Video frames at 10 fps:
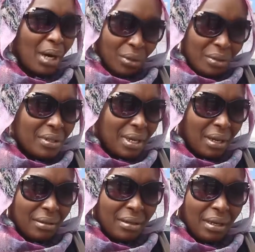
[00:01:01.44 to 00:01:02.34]
about those
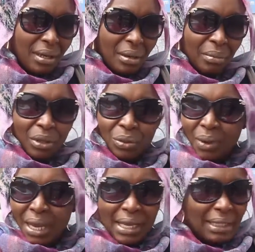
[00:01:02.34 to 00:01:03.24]
girls. But
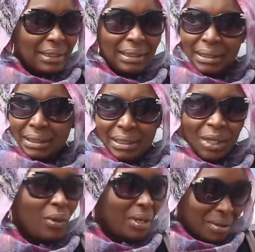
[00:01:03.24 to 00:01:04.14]

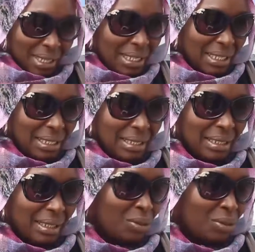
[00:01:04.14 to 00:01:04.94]
when they were released,